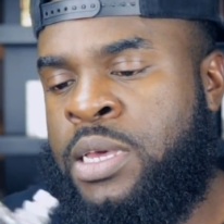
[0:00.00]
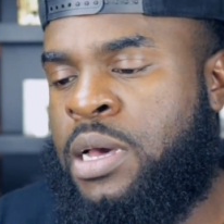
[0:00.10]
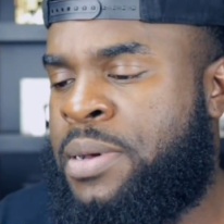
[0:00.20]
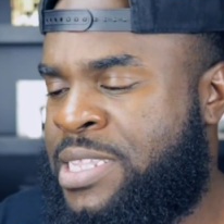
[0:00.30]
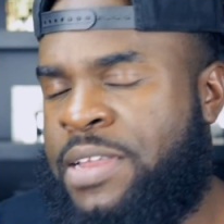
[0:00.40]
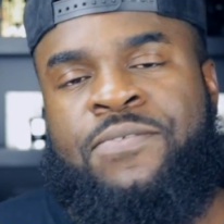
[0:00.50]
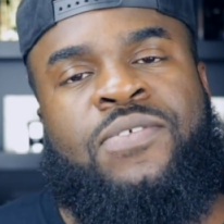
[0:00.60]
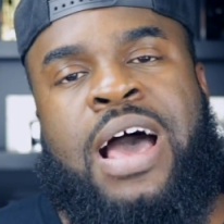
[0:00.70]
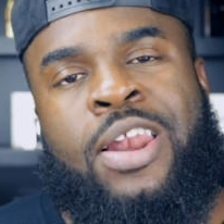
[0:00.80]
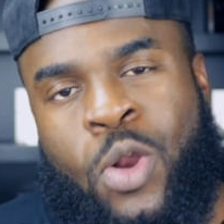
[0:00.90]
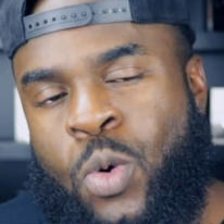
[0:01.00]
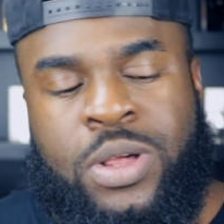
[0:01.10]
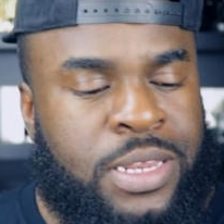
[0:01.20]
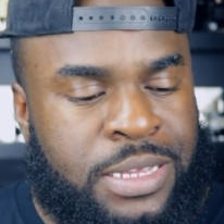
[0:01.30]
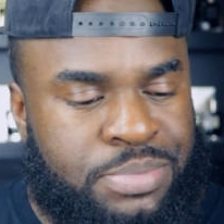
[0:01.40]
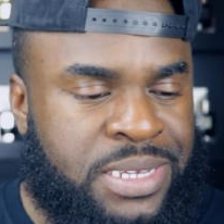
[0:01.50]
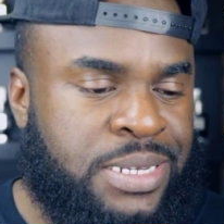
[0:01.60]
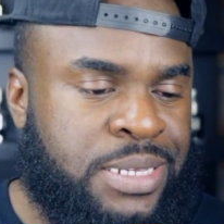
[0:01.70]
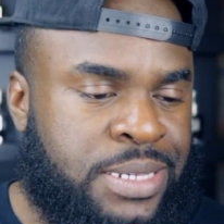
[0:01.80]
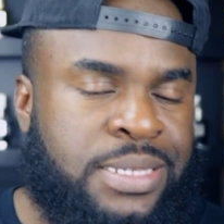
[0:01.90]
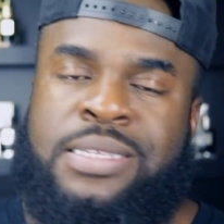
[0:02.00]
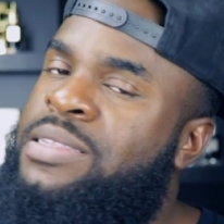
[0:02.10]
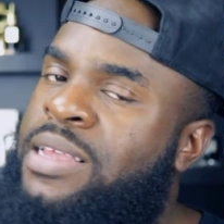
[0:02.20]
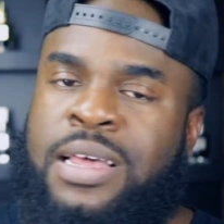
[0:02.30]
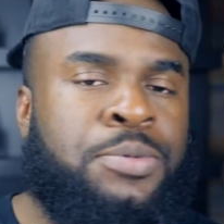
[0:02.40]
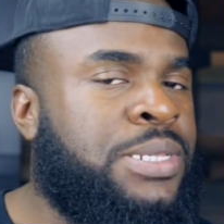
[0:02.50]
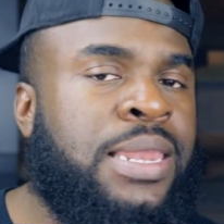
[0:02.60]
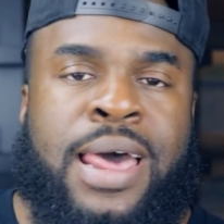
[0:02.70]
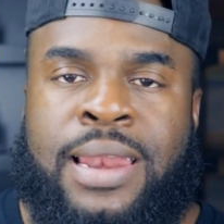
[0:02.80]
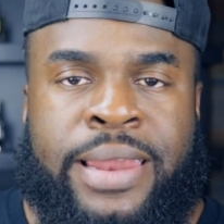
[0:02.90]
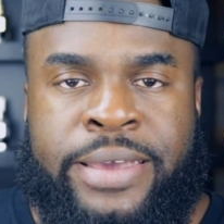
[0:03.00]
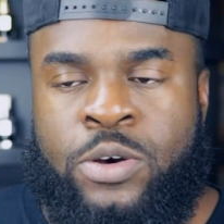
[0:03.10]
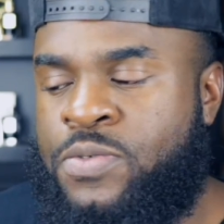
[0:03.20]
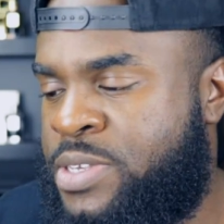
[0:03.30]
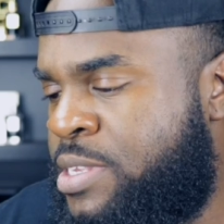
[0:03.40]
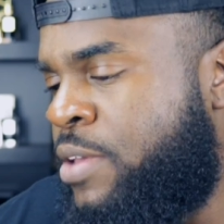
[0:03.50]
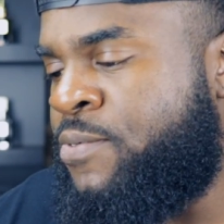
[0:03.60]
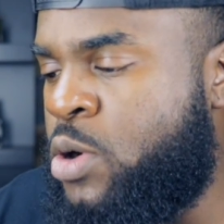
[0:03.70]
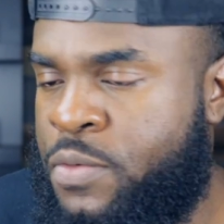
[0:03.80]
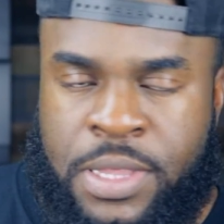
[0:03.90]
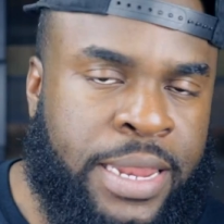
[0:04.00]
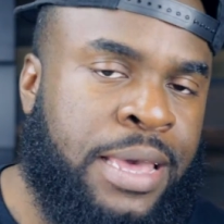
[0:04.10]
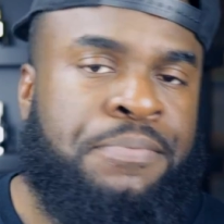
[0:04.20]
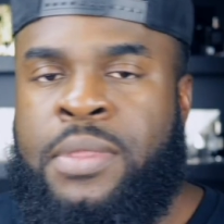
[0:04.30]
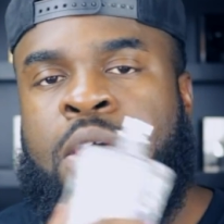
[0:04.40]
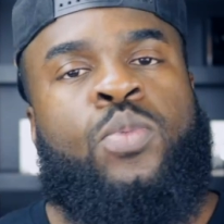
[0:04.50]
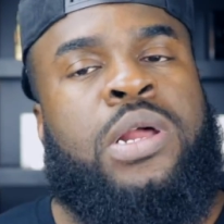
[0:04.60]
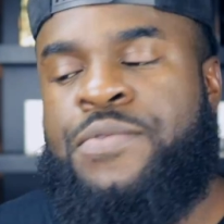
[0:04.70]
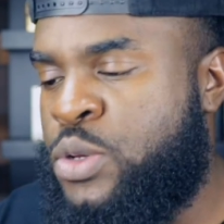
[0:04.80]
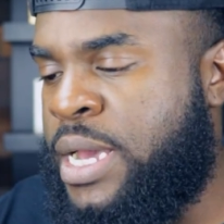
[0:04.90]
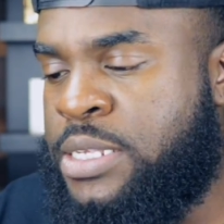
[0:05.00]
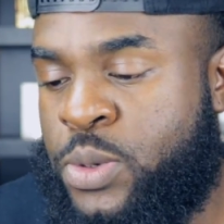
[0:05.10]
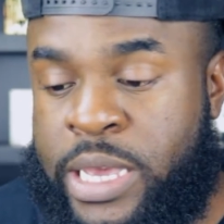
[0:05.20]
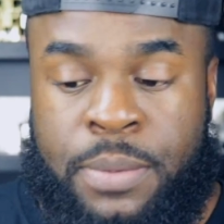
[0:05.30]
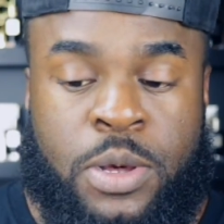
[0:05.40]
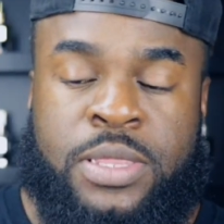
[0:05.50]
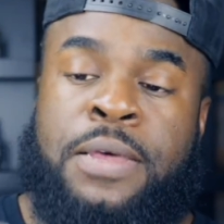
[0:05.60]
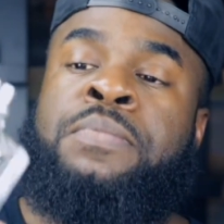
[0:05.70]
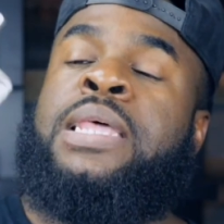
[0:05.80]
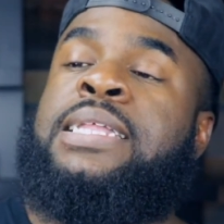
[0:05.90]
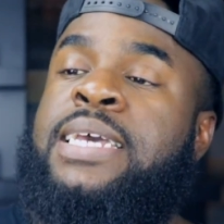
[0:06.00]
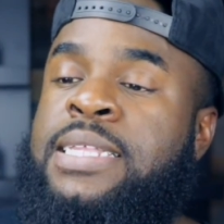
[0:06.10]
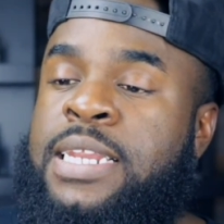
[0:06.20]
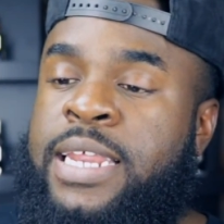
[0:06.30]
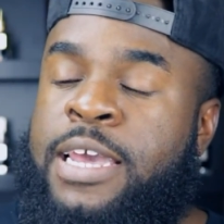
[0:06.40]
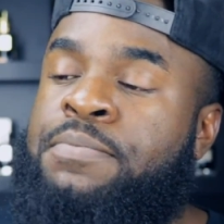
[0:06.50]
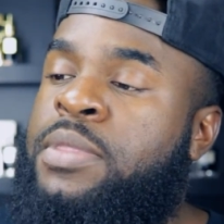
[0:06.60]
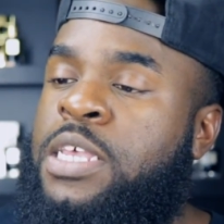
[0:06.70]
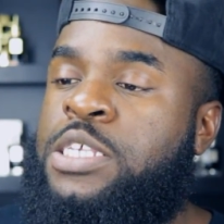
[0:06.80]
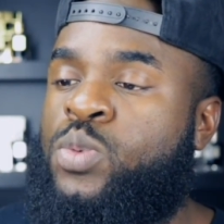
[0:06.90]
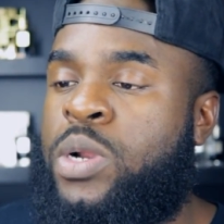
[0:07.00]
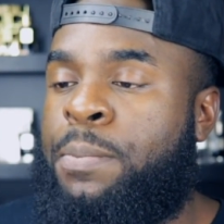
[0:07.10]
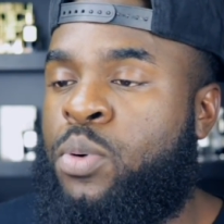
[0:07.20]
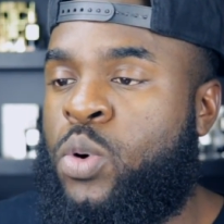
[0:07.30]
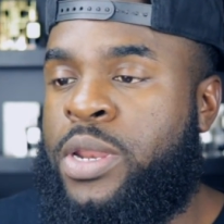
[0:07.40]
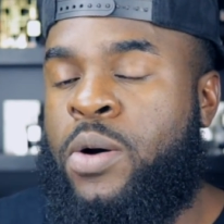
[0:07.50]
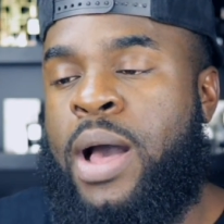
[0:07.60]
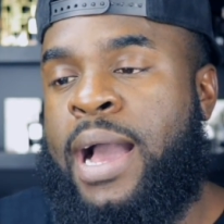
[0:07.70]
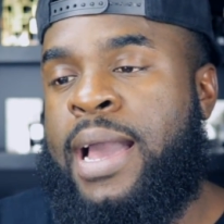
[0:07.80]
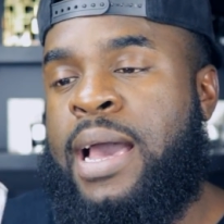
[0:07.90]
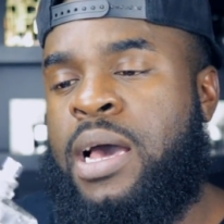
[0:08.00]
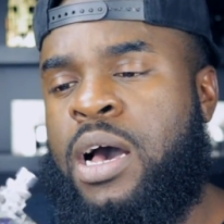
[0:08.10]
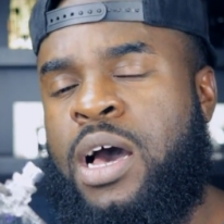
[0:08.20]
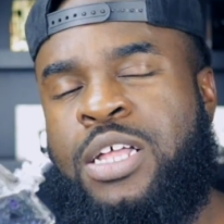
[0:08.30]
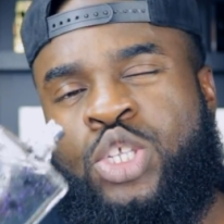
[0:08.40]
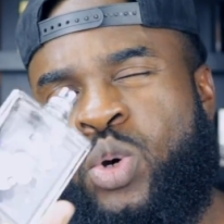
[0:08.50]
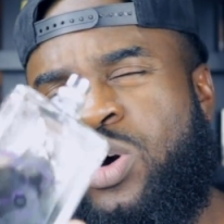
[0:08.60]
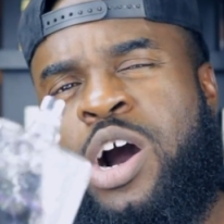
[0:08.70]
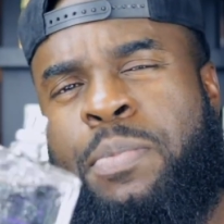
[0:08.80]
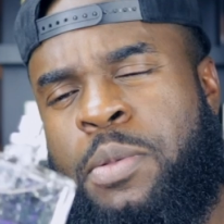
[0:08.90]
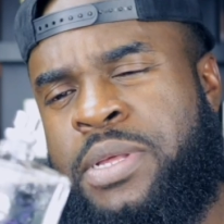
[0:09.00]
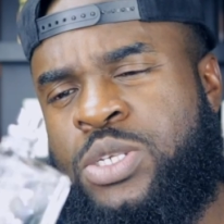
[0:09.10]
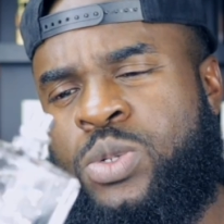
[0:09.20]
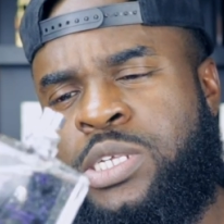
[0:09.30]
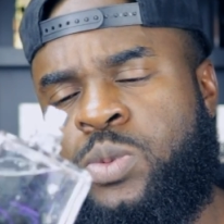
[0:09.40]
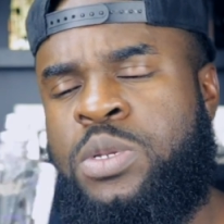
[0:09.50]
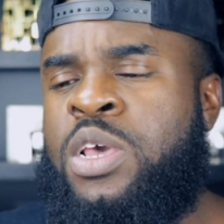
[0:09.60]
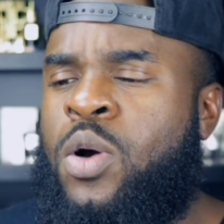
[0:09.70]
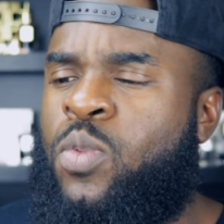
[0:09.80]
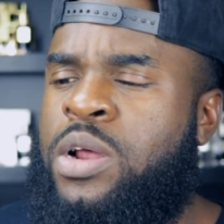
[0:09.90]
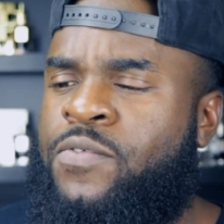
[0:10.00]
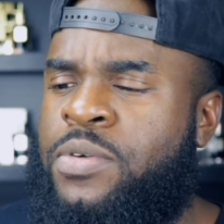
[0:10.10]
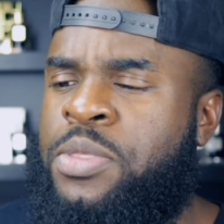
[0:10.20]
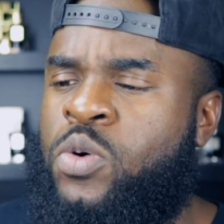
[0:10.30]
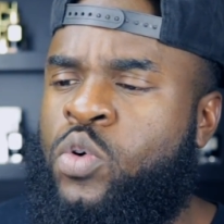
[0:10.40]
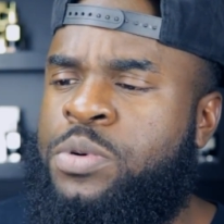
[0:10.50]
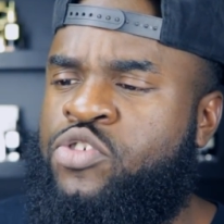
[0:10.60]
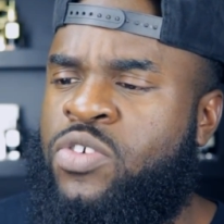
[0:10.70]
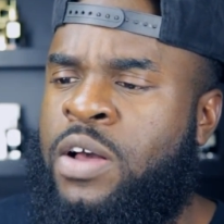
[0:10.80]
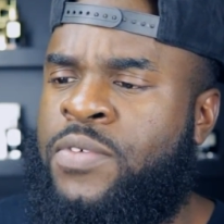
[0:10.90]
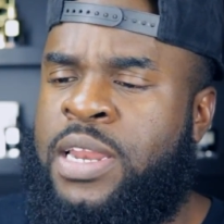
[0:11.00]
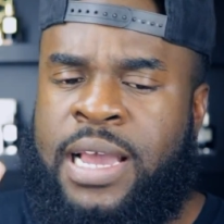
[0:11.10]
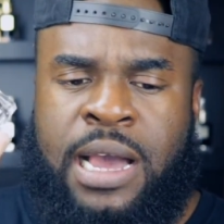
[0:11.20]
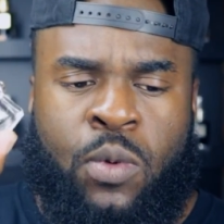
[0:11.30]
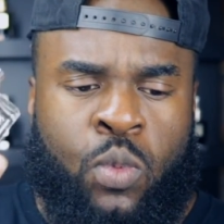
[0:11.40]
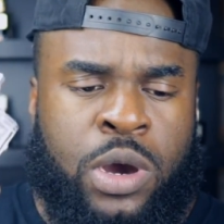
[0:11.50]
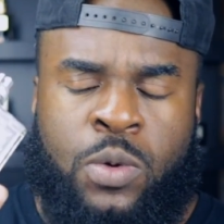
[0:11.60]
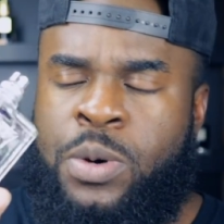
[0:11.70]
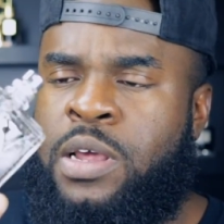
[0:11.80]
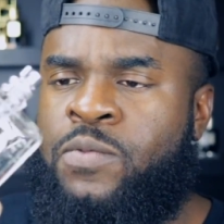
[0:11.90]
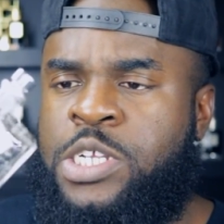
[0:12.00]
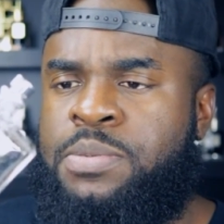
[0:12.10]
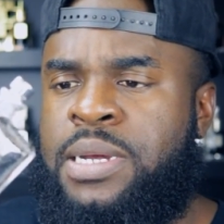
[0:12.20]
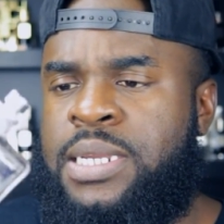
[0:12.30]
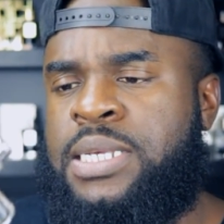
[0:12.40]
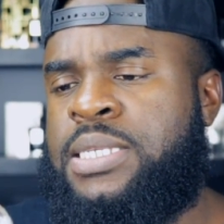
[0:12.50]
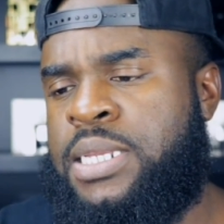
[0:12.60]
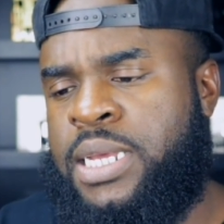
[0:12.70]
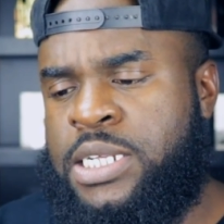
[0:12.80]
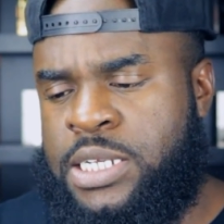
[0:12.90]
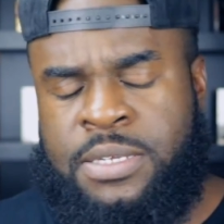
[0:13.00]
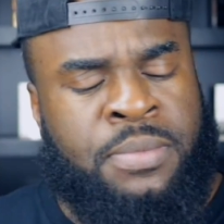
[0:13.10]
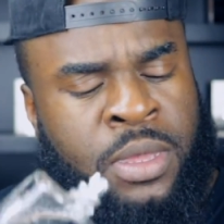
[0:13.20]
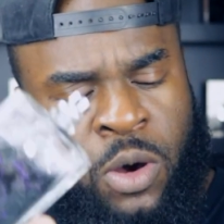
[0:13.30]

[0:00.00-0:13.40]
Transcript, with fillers: Um, I didn't fly locally because it was a lot of layovers involved in that. Whatever, you guys don't care about that. At the end of the day, this is what I pulled out. I got uh, two compliments on this one. One from the Uber driver and I got one when I reached my destination.